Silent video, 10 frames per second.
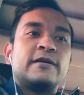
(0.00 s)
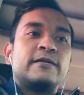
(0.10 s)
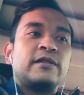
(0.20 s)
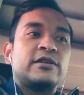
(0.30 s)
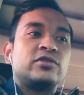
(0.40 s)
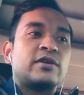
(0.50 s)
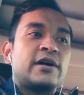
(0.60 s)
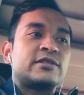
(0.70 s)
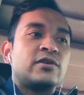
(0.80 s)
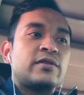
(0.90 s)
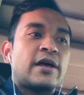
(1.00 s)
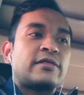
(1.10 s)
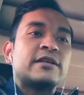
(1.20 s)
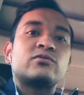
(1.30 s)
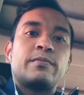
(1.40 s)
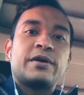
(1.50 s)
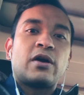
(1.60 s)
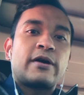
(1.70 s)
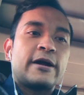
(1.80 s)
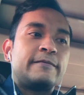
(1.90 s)
let you guys know that things will be all
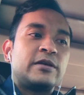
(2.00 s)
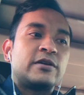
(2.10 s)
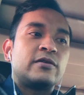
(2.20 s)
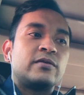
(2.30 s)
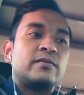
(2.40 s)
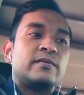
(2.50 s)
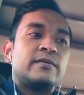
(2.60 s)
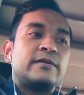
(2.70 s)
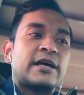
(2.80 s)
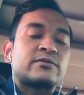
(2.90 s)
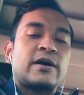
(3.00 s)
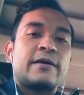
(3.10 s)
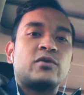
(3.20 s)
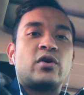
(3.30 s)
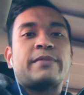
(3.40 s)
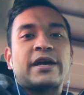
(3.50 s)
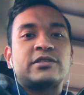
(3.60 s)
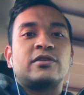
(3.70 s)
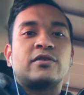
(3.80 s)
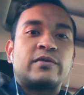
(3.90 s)
right, and that's why I'm going back
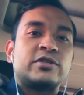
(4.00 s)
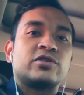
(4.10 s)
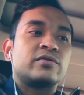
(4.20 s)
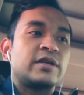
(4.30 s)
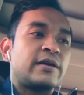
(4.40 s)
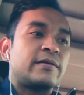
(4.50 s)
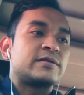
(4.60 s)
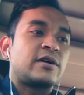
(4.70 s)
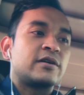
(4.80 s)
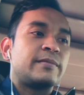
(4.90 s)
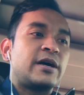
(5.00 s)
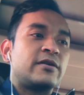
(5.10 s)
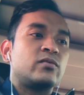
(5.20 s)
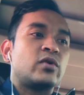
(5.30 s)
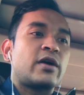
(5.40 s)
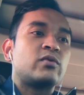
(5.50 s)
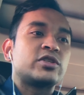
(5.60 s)
to the original thing I was talking about, what I wish